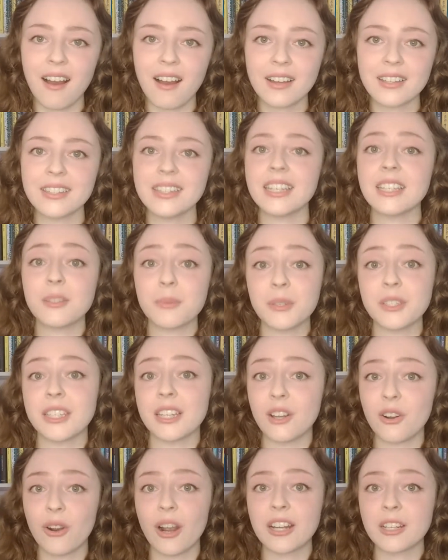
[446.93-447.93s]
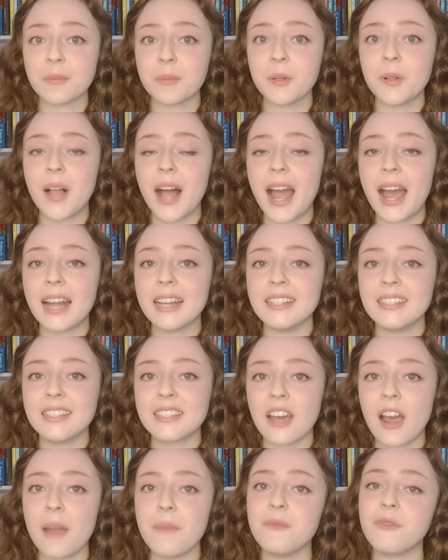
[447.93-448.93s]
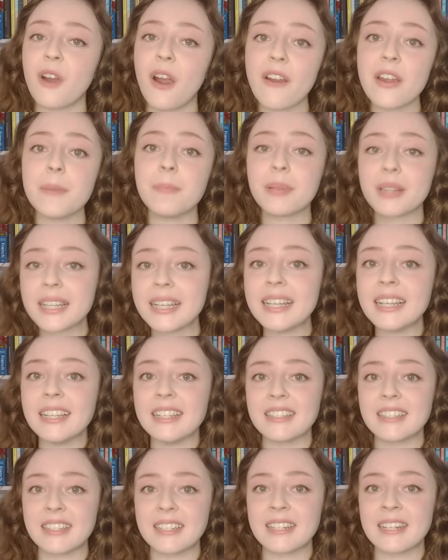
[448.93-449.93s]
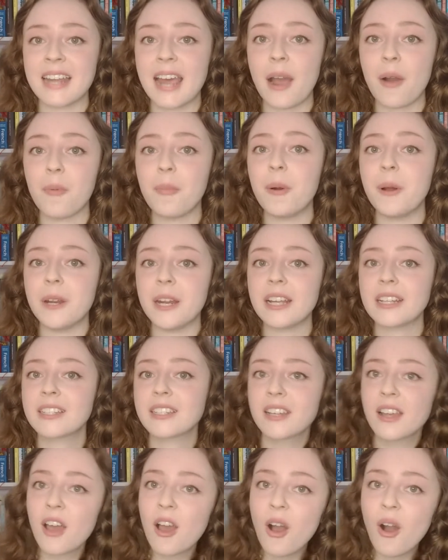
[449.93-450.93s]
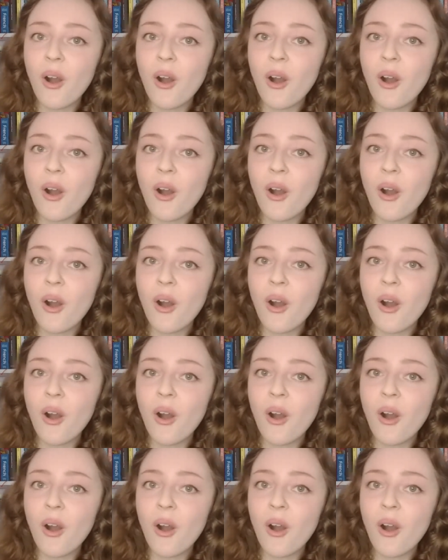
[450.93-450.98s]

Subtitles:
this was incredible, and I'm very pleased to now put it